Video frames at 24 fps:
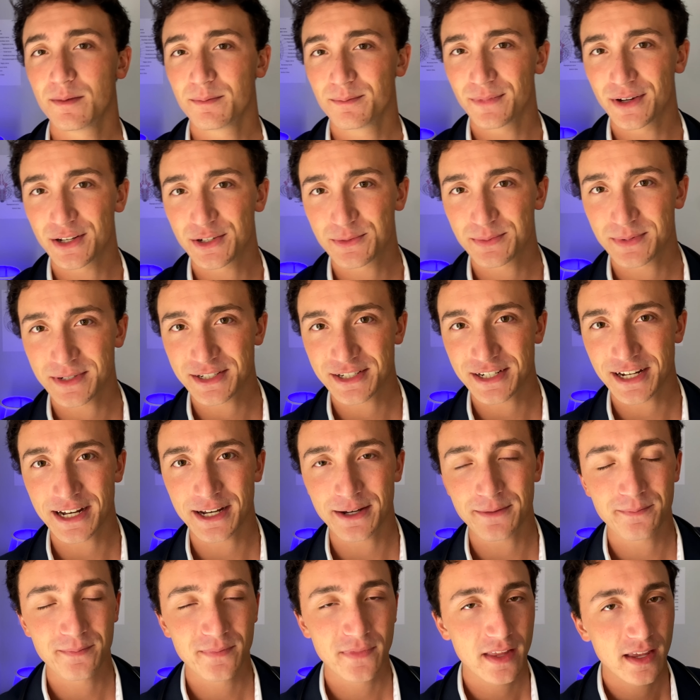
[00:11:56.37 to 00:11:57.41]
Much appreciated.
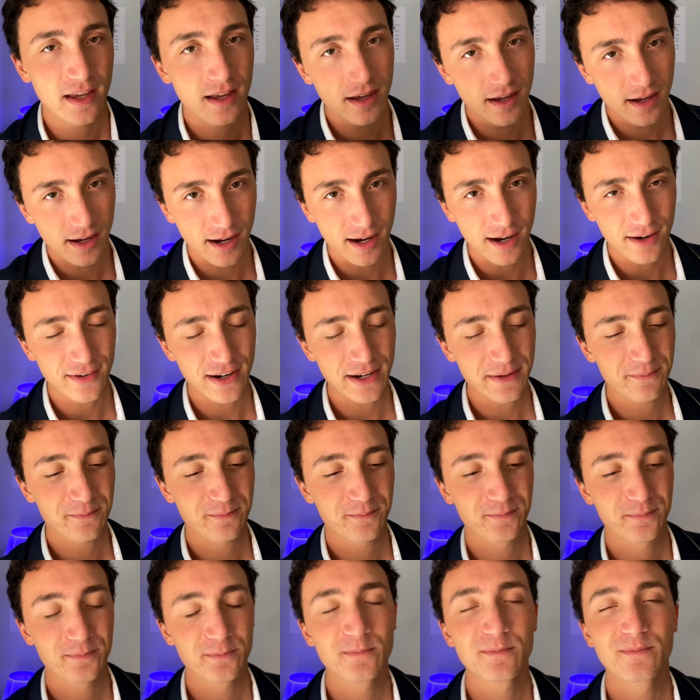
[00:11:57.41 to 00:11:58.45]
All right.
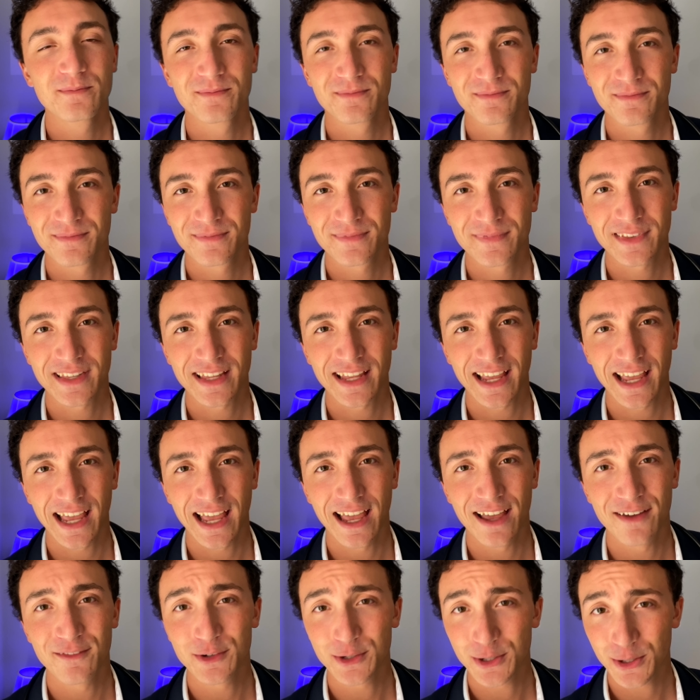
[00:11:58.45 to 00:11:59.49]

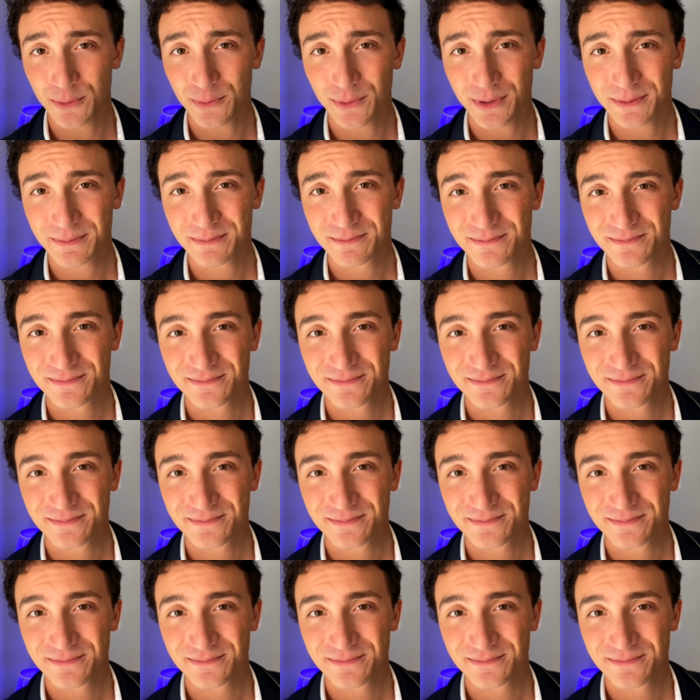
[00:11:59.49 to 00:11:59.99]
Have a good one.